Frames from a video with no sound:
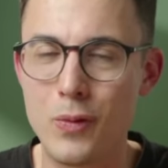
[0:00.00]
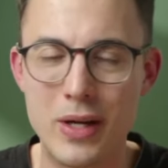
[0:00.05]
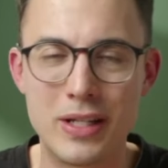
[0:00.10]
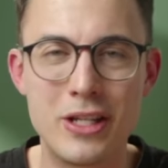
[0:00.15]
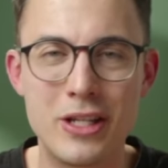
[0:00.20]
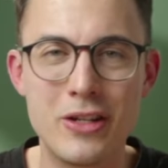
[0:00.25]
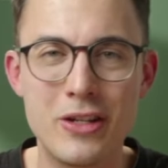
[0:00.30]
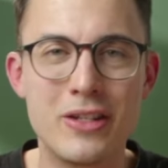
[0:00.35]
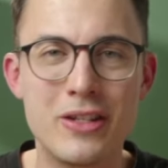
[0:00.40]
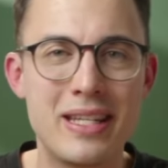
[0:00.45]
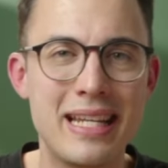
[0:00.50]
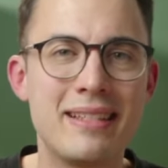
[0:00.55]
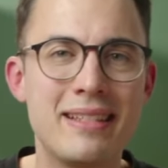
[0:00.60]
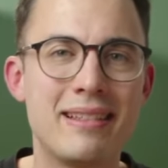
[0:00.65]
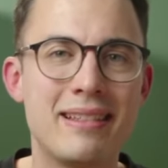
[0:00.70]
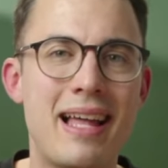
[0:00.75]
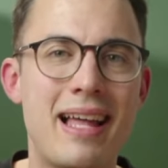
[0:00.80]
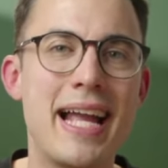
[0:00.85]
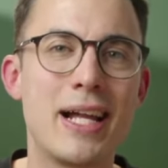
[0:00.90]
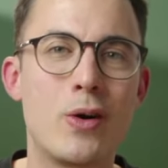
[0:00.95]
what you
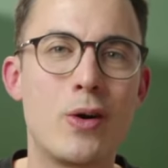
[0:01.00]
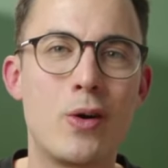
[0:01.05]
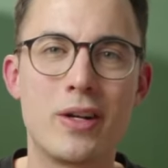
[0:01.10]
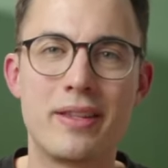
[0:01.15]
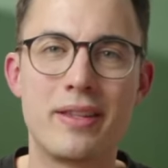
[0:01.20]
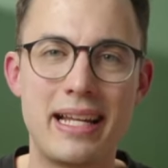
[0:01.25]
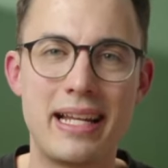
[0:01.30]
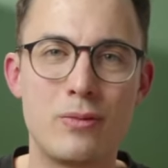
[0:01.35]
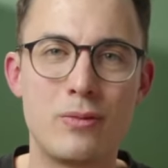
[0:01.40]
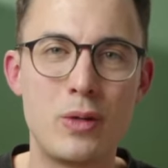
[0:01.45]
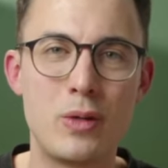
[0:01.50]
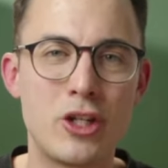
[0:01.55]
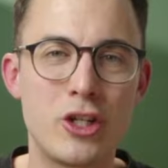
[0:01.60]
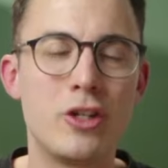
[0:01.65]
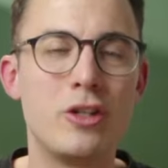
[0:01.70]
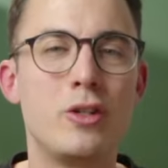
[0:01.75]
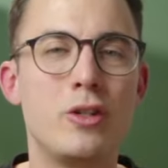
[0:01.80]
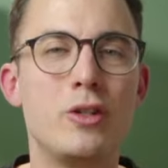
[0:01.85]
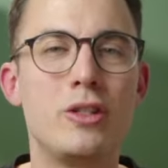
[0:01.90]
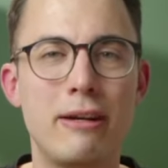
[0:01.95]
didn't like or that we
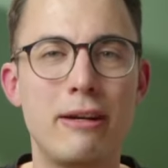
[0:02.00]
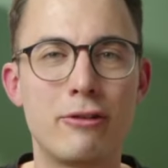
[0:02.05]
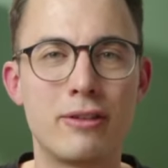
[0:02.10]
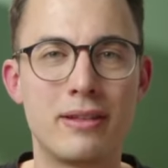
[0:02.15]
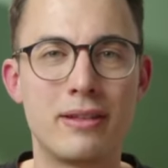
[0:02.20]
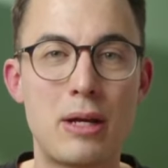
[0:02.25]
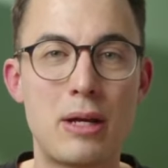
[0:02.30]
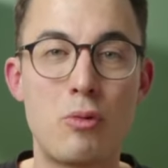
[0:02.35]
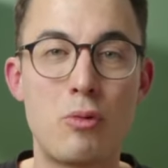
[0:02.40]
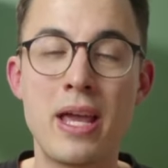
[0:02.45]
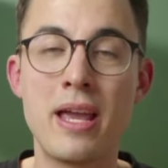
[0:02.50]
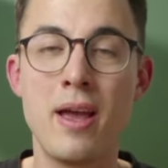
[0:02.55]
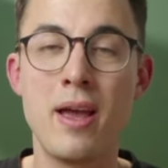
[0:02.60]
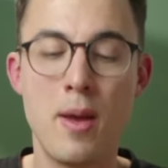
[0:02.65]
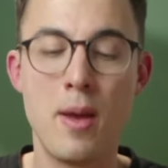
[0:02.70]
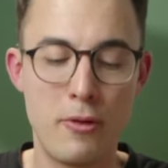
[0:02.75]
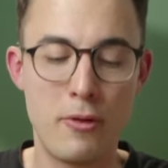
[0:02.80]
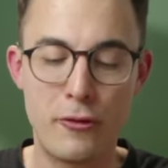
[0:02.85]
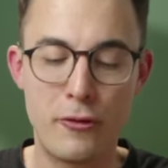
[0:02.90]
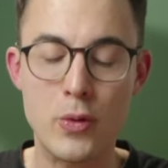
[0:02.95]
should do differently? We,
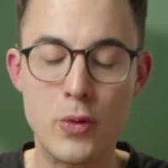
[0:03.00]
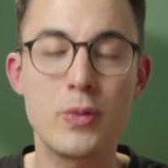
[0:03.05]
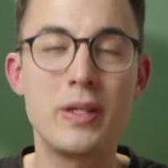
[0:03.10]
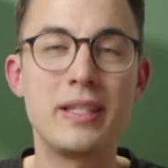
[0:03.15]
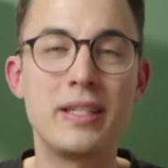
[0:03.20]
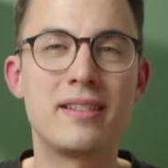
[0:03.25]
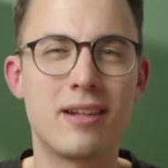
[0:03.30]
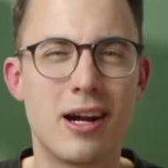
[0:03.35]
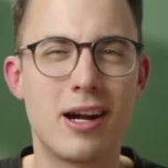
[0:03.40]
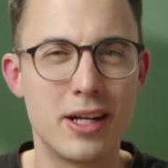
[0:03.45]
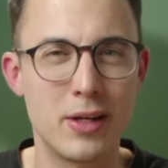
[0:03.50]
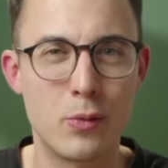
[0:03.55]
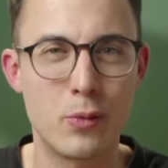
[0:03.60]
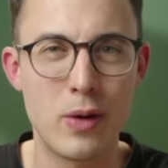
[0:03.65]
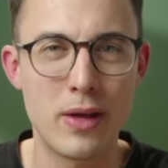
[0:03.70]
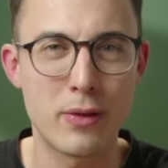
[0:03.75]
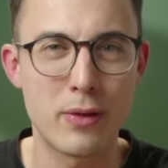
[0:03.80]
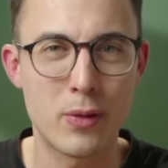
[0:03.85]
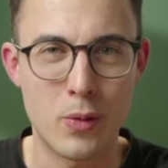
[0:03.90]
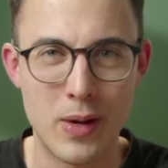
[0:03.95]
before we
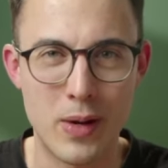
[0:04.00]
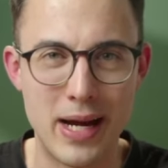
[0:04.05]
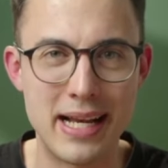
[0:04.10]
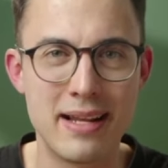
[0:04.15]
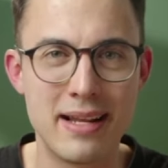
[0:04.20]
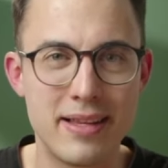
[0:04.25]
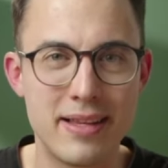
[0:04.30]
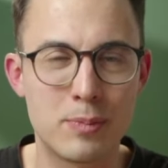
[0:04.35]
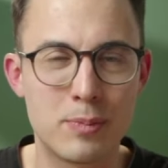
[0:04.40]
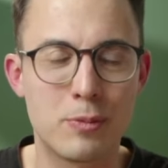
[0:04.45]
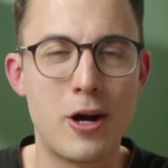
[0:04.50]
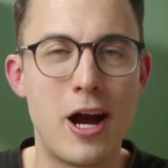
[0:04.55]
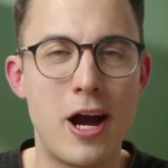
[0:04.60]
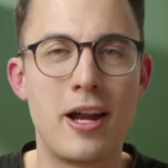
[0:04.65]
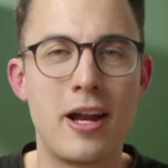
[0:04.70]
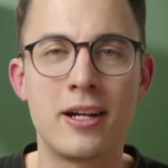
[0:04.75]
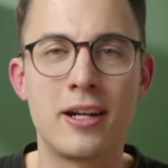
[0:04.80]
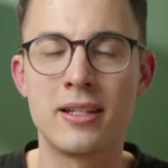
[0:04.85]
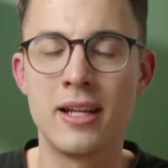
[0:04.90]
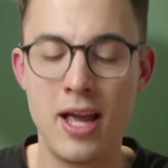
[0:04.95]
started with creating this
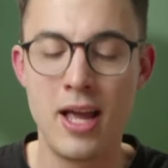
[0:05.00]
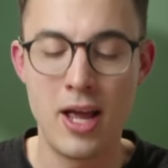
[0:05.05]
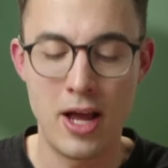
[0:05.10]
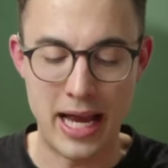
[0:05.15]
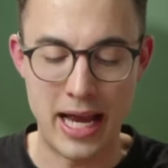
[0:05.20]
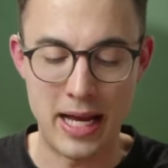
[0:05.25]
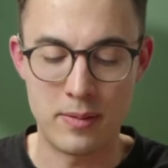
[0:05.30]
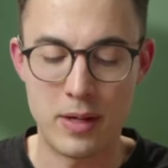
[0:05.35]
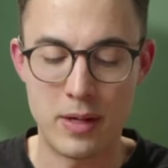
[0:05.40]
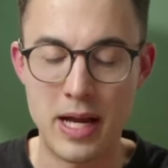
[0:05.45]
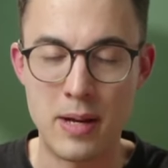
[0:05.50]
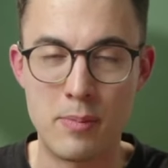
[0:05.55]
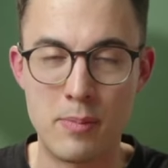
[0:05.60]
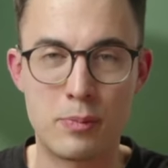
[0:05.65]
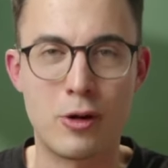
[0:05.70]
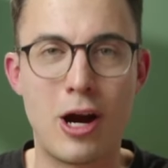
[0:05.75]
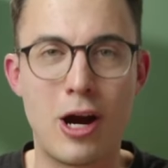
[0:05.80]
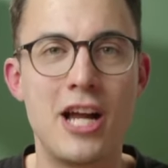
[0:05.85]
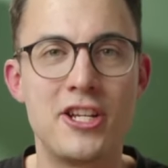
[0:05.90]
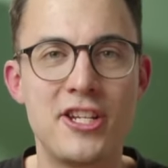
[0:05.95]
product and,
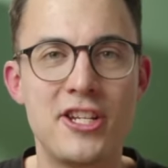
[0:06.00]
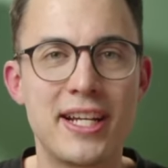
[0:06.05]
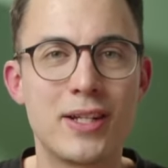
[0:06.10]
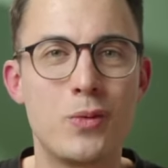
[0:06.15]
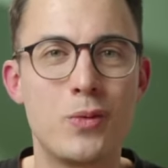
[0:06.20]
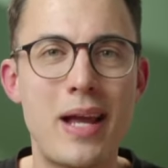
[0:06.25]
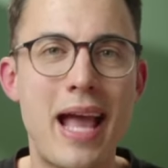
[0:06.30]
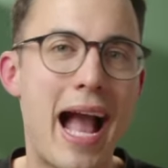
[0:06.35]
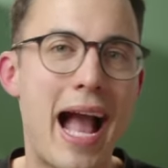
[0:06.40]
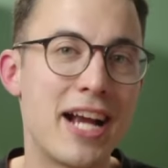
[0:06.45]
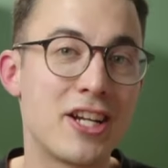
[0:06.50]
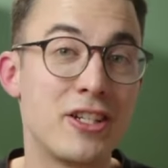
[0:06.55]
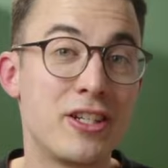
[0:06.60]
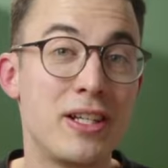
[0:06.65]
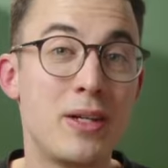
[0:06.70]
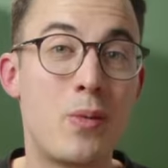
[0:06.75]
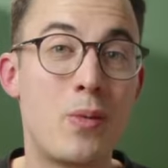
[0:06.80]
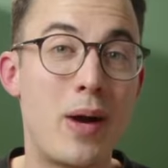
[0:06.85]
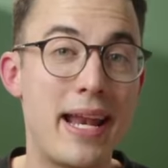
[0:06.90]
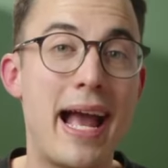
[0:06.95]
and project, we
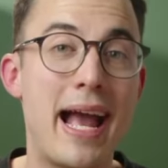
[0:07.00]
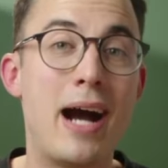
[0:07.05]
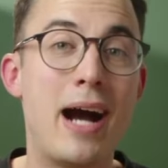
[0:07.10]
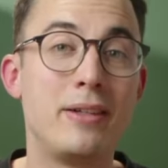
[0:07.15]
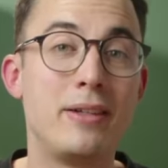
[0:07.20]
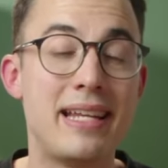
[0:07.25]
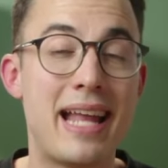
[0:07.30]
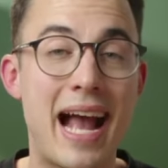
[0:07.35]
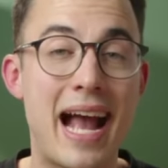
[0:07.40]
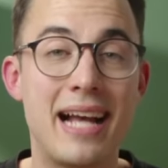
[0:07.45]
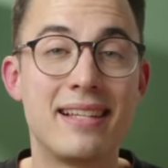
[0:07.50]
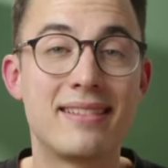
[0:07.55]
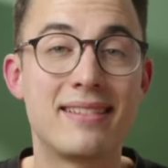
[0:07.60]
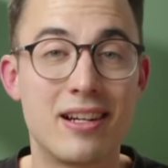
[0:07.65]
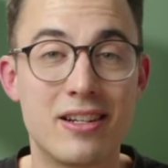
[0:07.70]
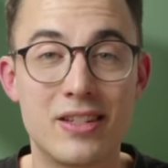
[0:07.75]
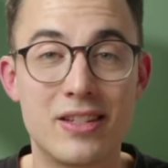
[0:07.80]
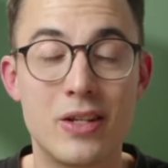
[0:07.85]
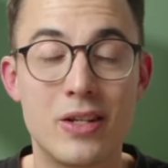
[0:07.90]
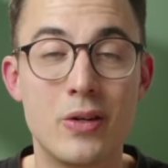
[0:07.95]
actually went out and
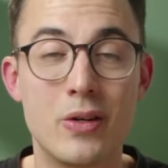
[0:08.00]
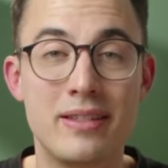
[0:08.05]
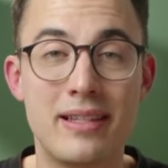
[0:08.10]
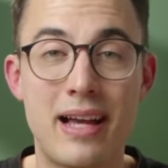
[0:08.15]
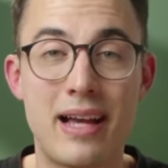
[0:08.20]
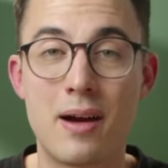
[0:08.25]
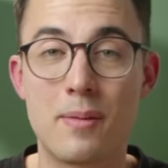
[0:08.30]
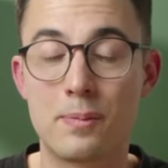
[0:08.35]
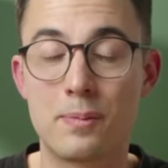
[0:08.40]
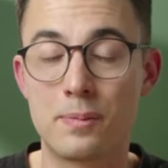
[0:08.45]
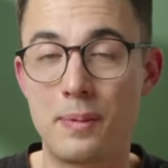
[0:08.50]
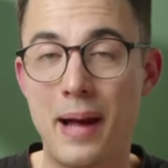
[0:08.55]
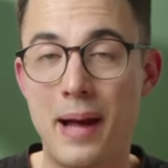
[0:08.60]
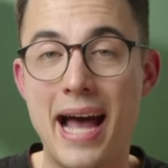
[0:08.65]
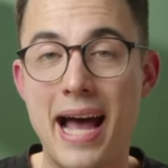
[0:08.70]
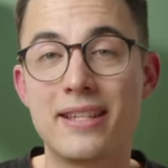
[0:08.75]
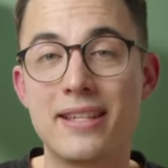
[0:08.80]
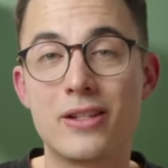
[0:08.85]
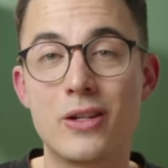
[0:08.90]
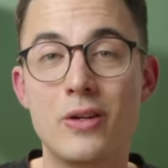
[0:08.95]
asked our students, our
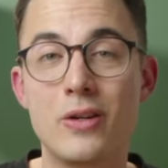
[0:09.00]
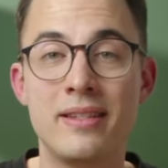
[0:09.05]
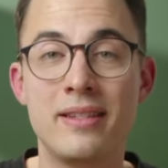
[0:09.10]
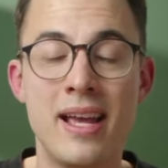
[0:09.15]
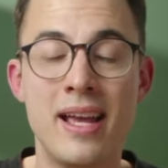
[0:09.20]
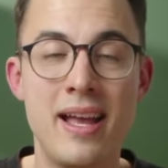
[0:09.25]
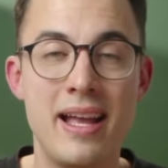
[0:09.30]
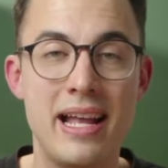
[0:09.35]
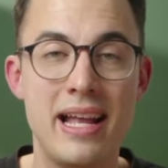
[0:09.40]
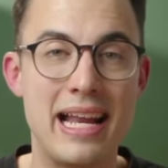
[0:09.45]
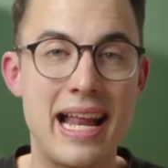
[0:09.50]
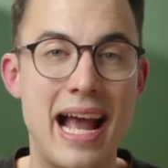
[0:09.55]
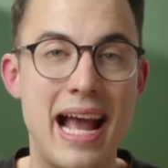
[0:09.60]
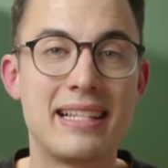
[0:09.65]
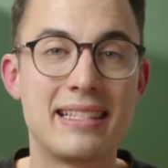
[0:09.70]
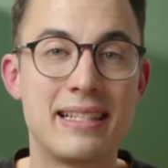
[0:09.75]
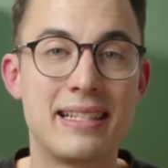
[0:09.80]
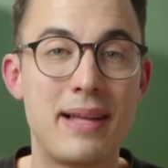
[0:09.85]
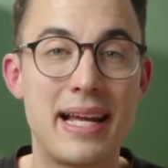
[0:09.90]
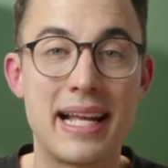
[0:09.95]
past students, and
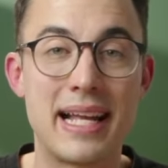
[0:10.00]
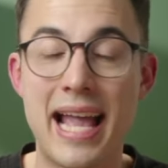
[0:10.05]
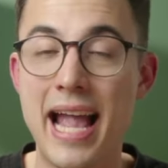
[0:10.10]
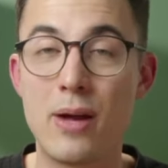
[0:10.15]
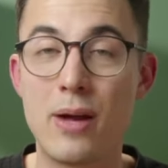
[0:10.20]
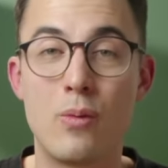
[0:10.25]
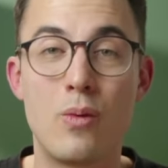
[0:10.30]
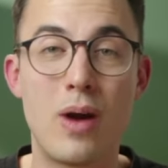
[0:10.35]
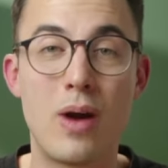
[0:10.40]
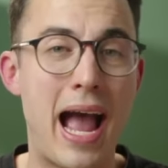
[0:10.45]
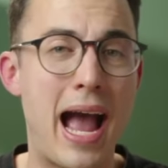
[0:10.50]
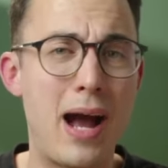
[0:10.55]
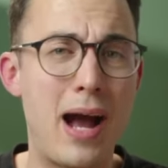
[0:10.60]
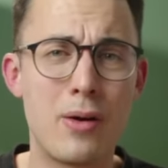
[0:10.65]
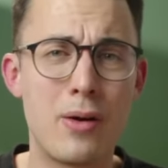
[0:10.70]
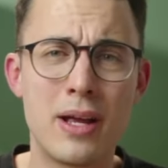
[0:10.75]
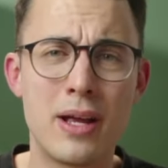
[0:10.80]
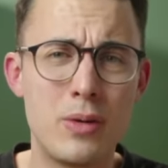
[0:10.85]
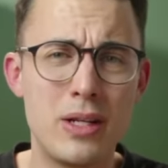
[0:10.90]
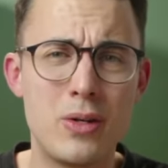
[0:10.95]
asked them like, hey,
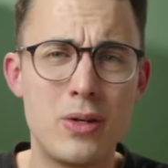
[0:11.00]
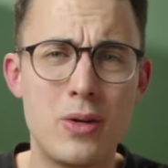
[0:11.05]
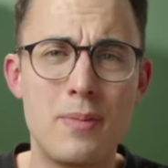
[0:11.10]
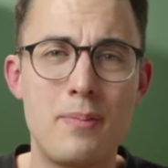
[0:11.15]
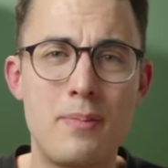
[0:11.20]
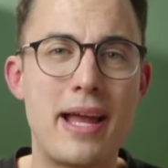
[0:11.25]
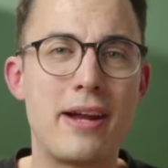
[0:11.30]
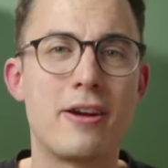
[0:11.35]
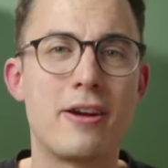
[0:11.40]
how can we do it